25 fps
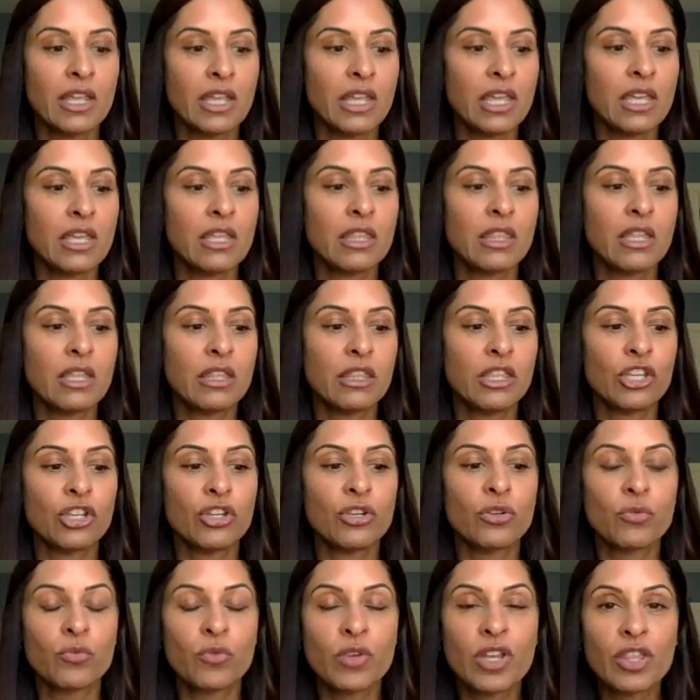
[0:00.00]
in the
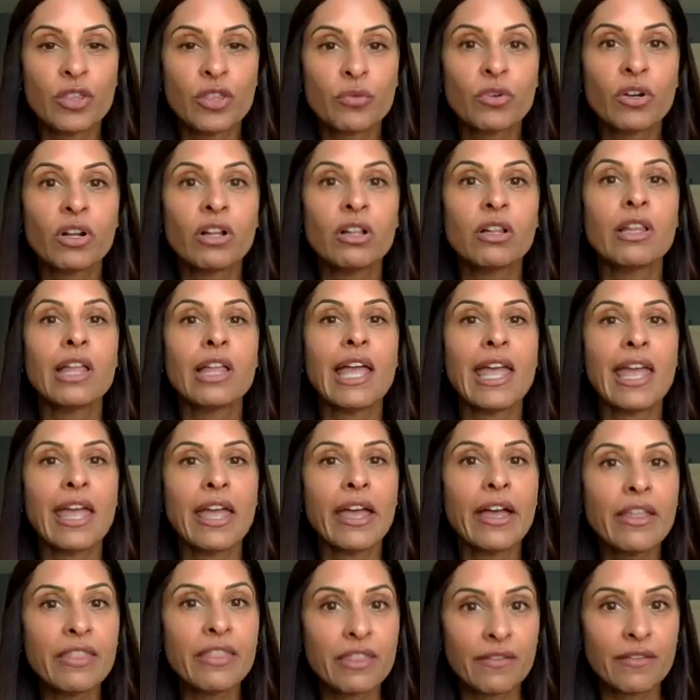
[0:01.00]
urethral
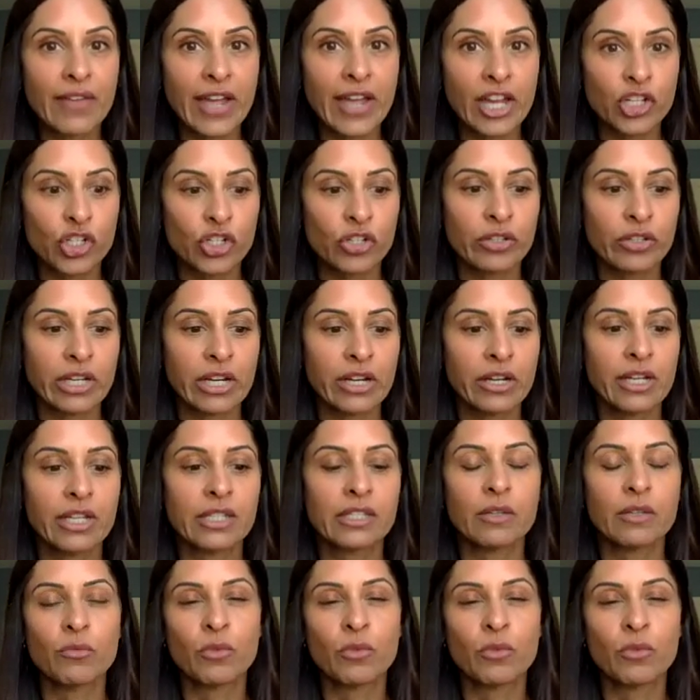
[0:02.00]
and the vaginal areas.